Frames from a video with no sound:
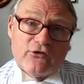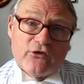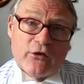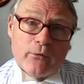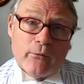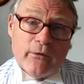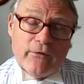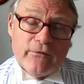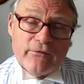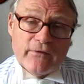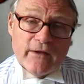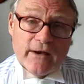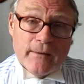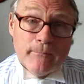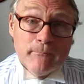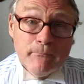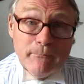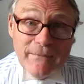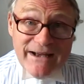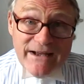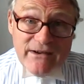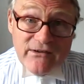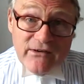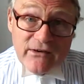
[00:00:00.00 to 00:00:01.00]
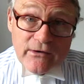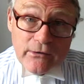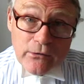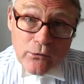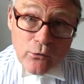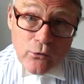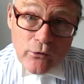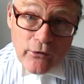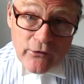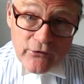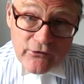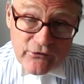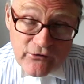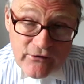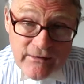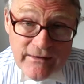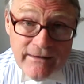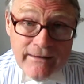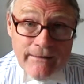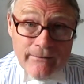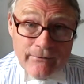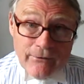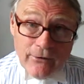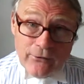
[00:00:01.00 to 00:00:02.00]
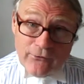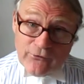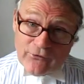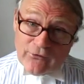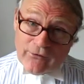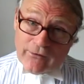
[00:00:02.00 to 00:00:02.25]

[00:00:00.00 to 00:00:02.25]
So we think media lawyers, those